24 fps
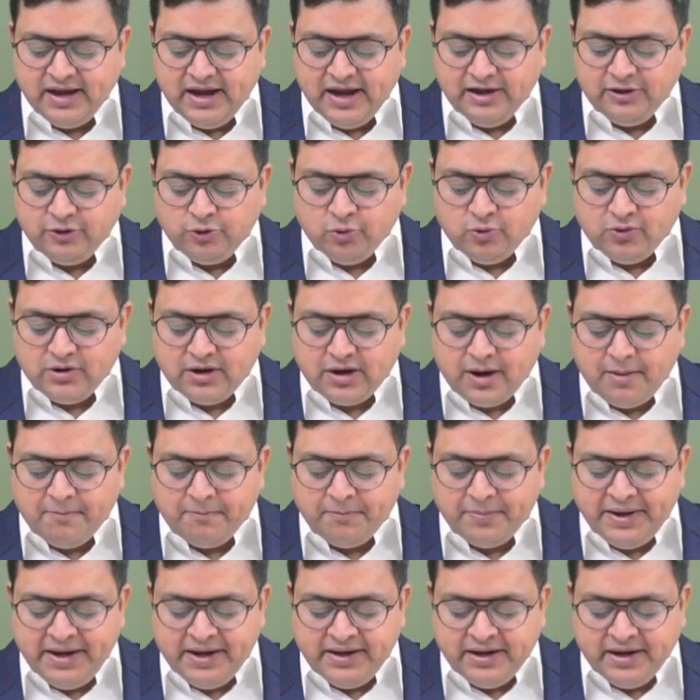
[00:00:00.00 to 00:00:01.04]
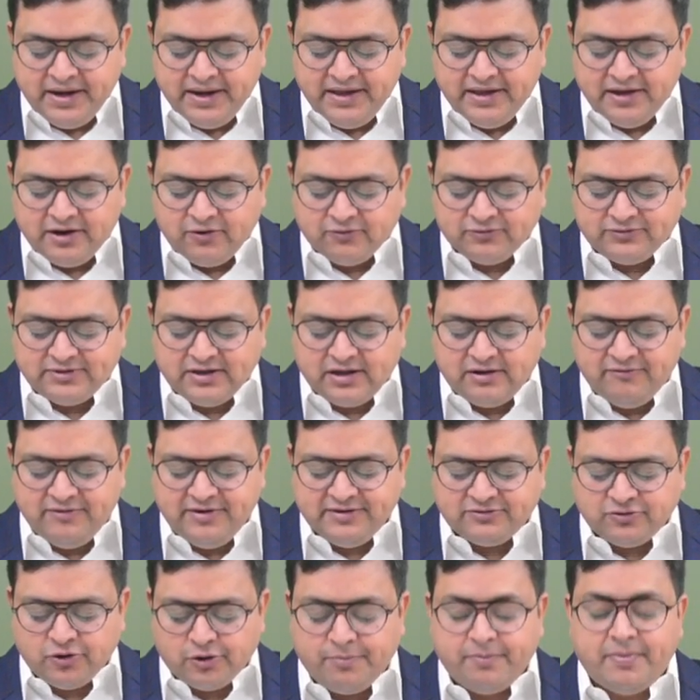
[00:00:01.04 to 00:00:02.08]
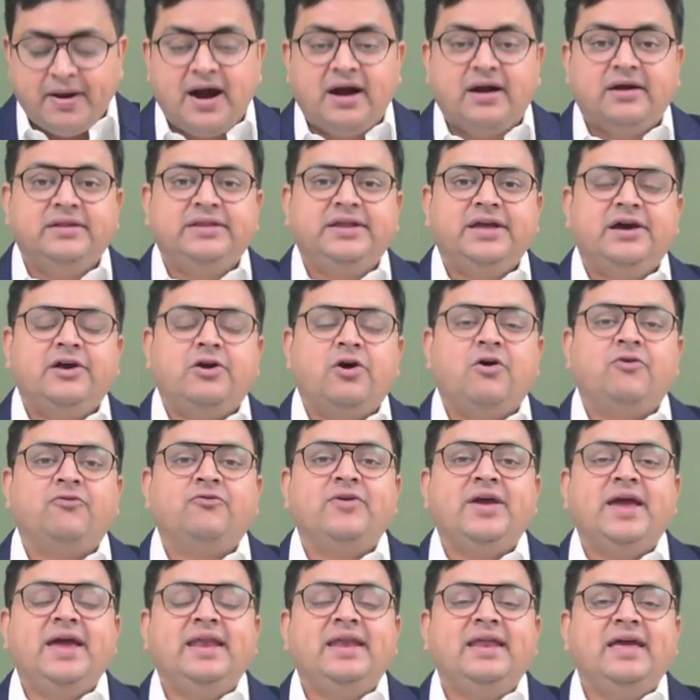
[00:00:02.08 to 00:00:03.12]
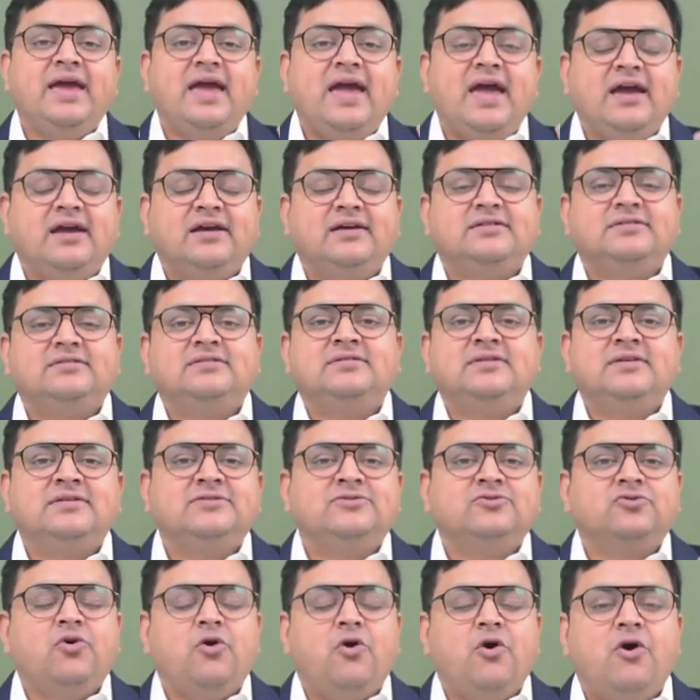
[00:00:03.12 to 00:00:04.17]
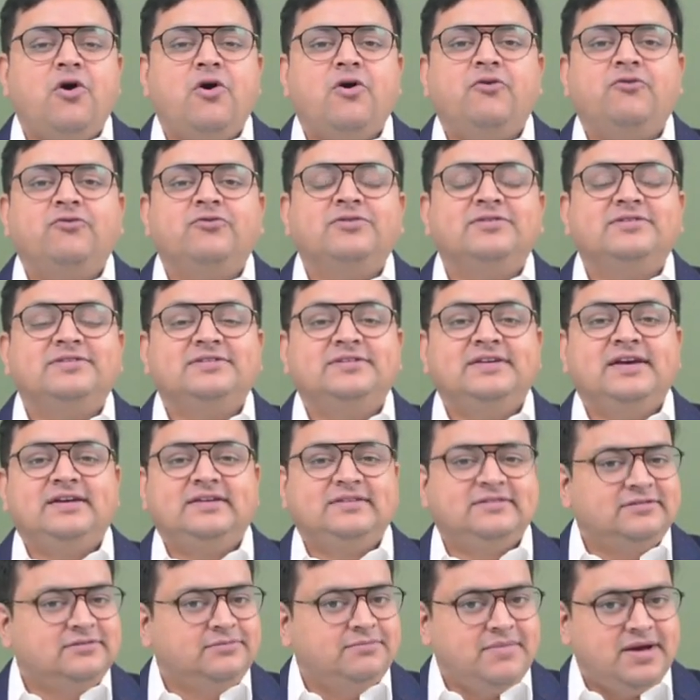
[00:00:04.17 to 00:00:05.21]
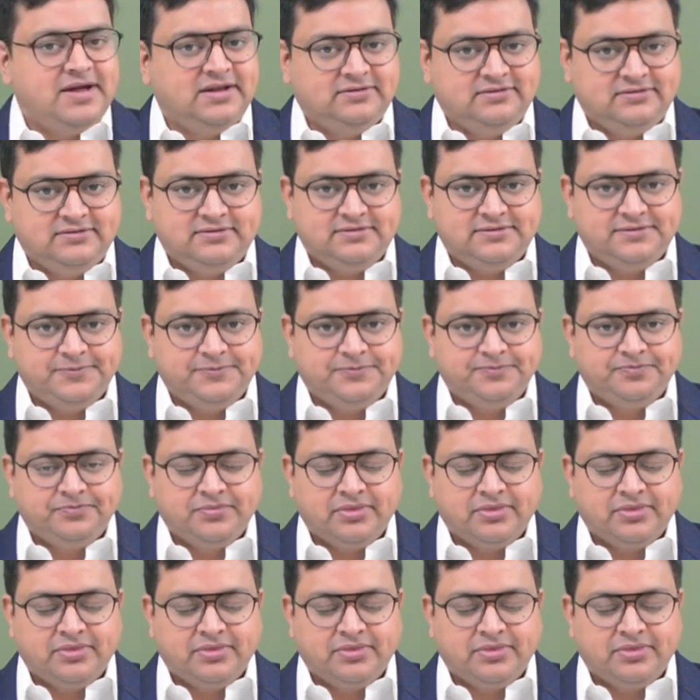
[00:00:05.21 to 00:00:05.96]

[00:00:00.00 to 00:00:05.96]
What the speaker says: into completed year of service or part thereof in excess of 6 months.